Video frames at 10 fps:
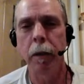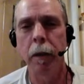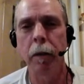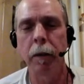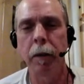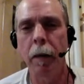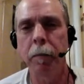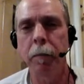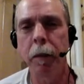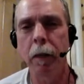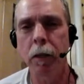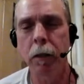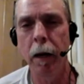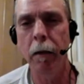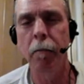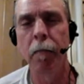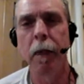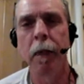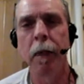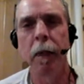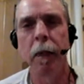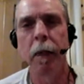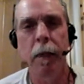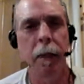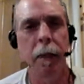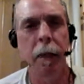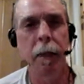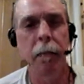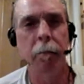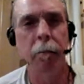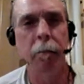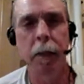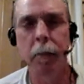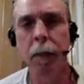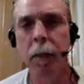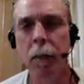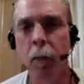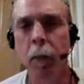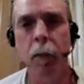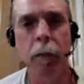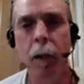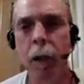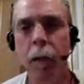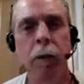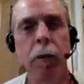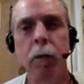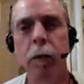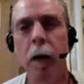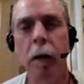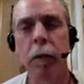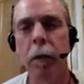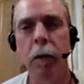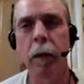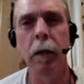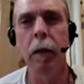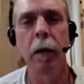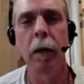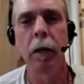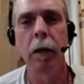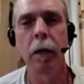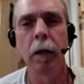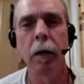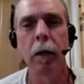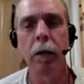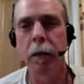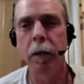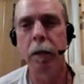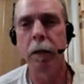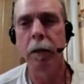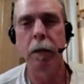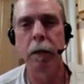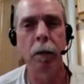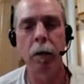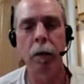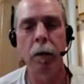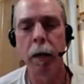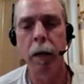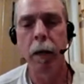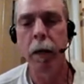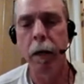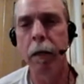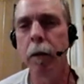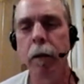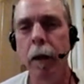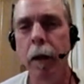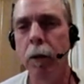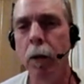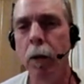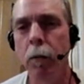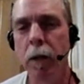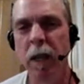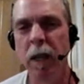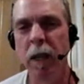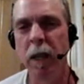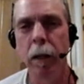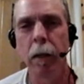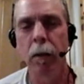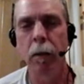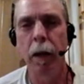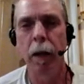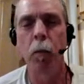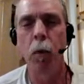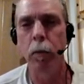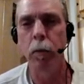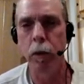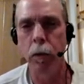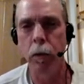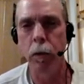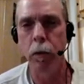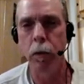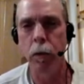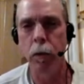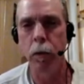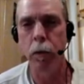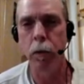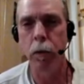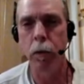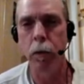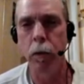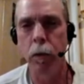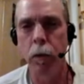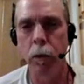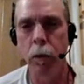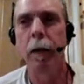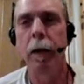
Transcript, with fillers: to it. I've adopted a style. And again, um, especially in the winter, I, I, do not carry tripods. I don't carry any gear that I don't need or that I won't use. So